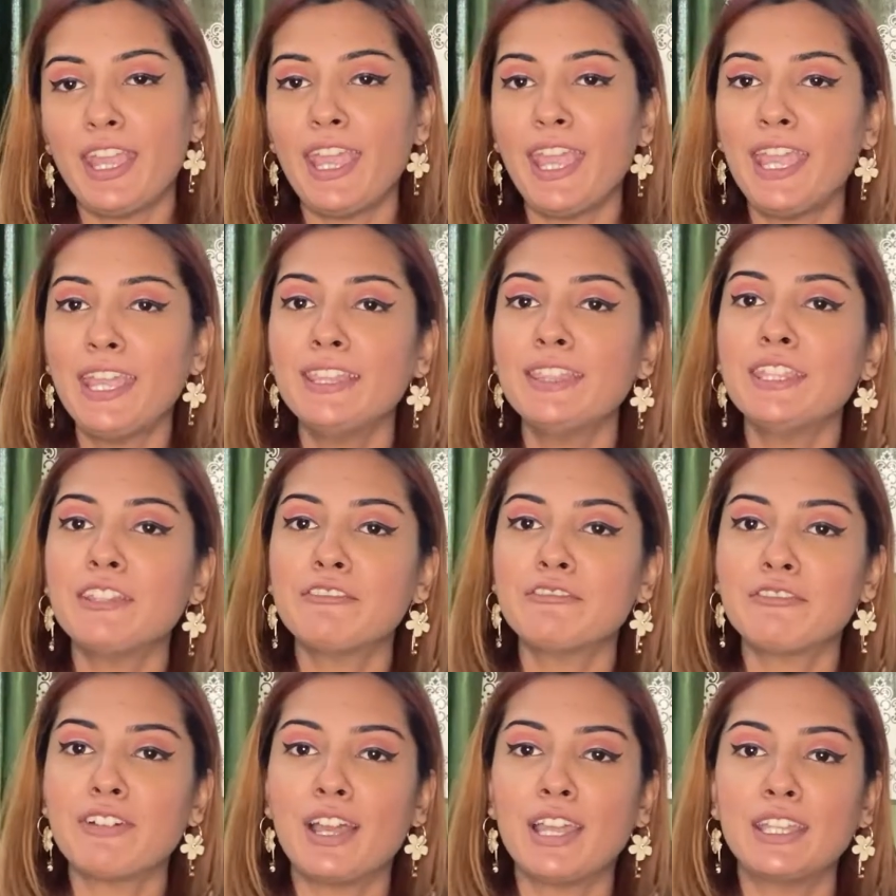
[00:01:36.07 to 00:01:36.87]
and they
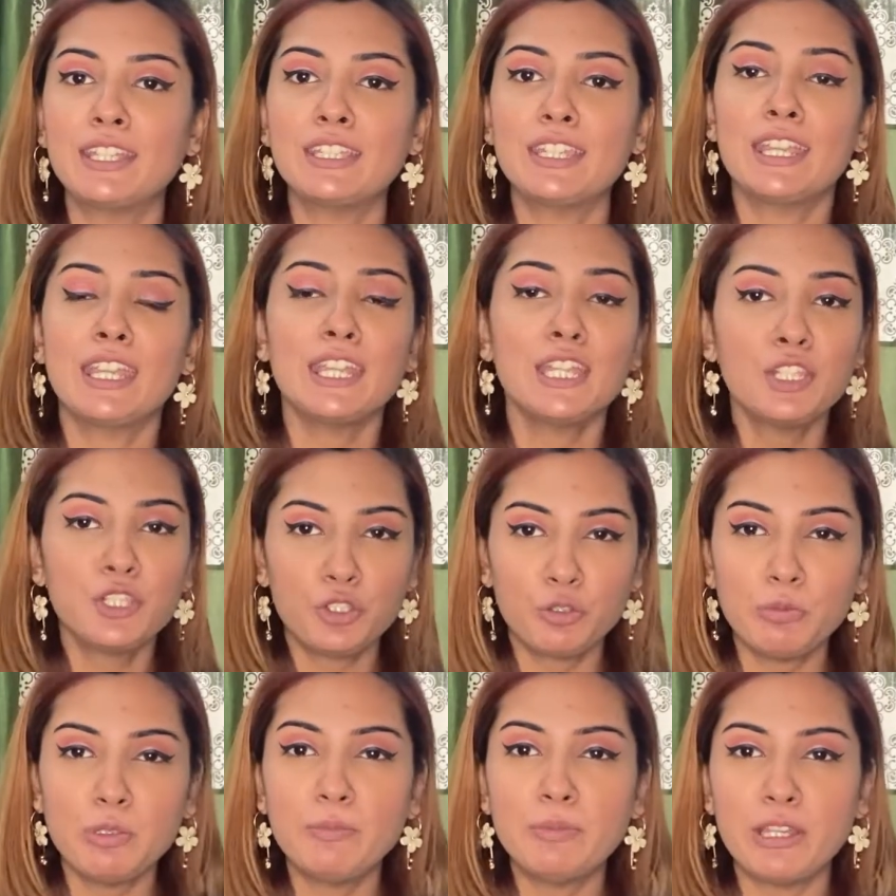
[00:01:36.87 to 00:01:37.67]
find it to
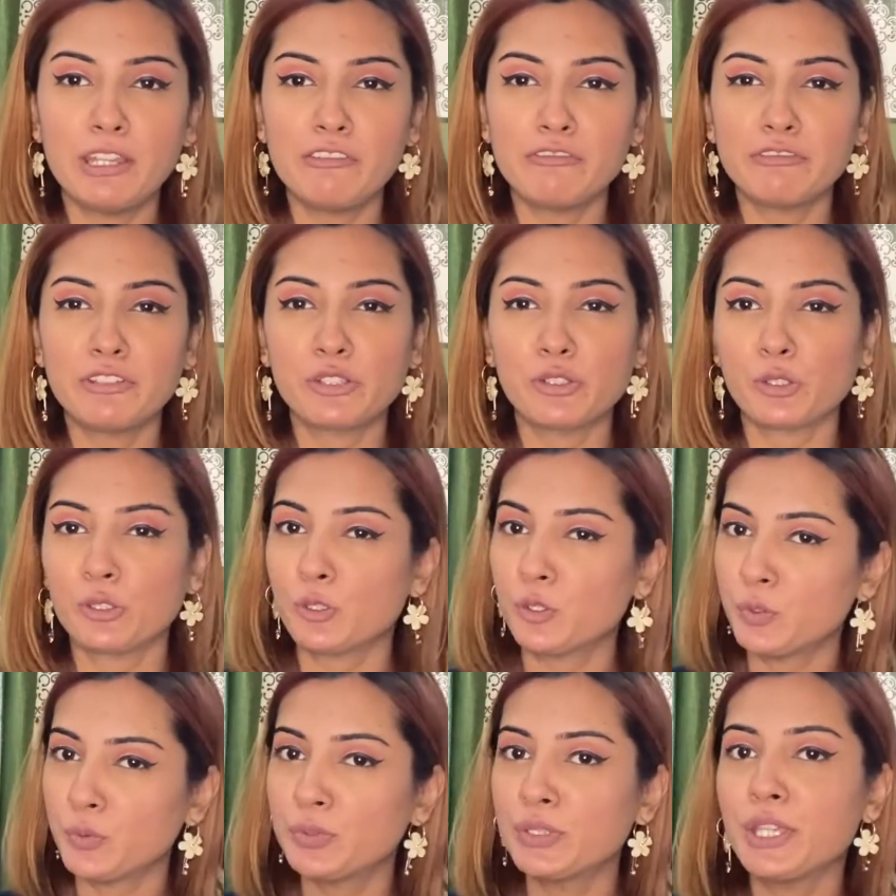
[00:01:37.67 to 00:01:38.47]
be beneficial
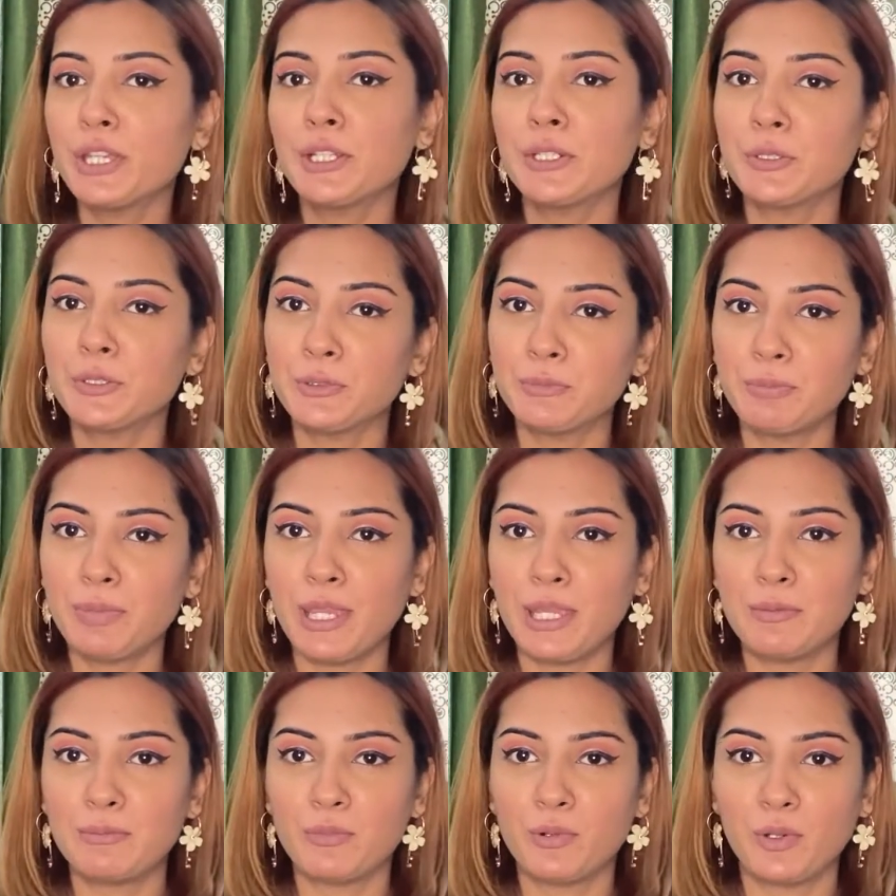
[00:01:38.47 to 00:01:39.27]
to their own
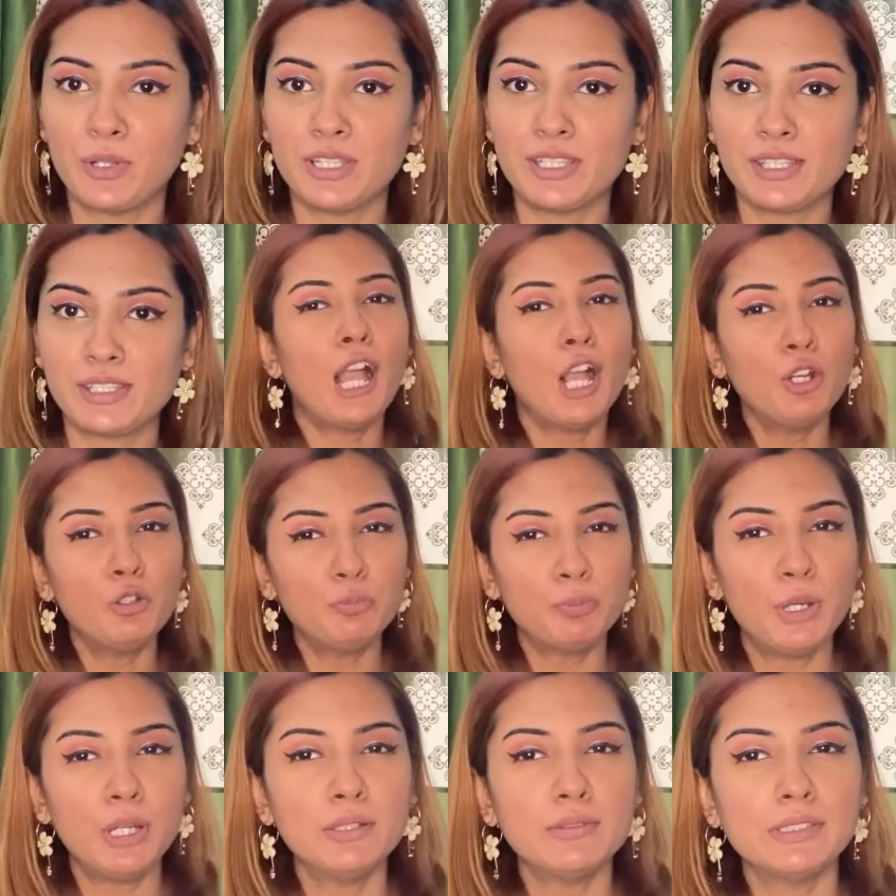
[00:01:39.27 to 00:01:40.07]
pain points.
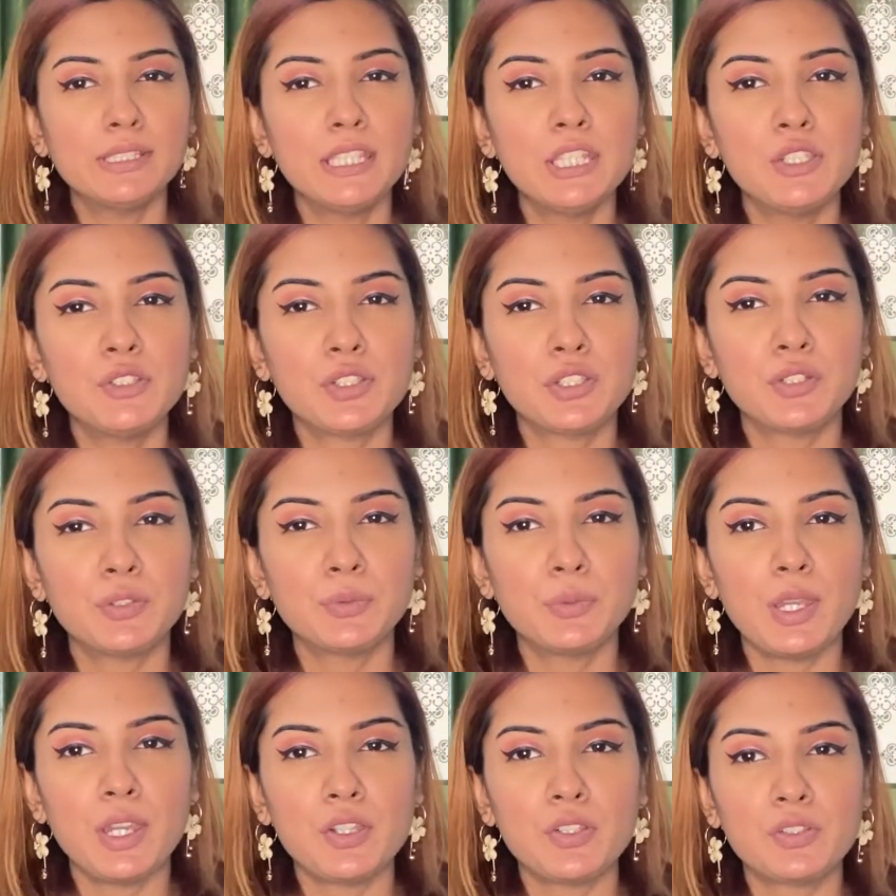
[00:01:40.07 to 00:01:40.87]
Outbound lead
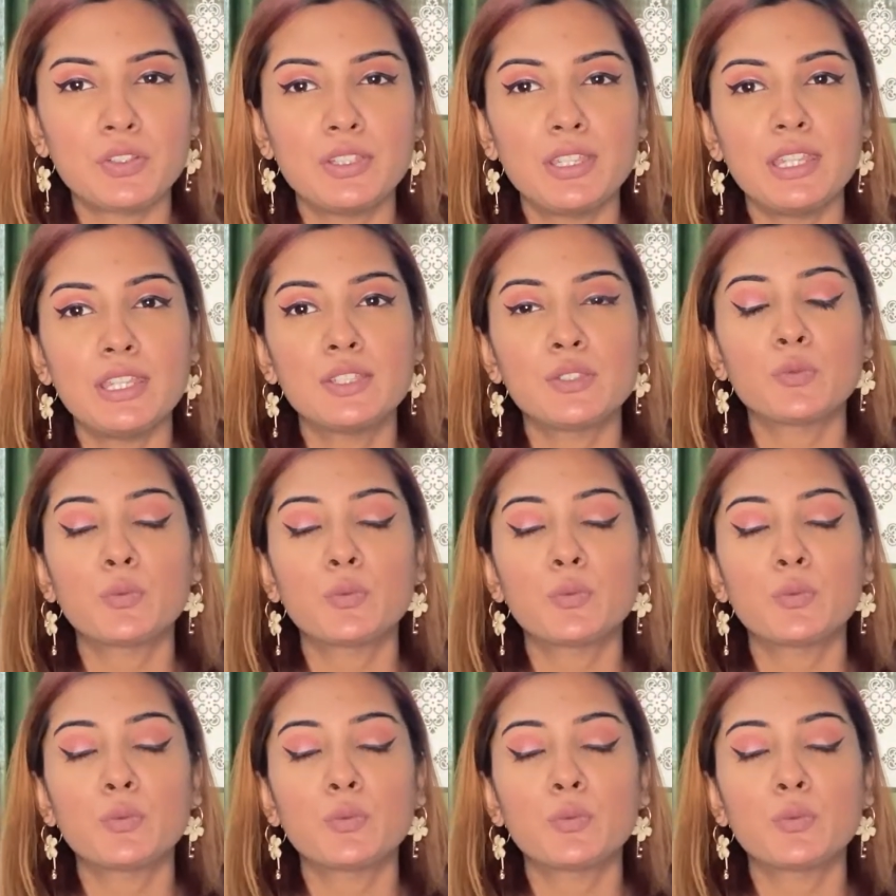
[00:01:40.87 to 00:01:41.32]
generation is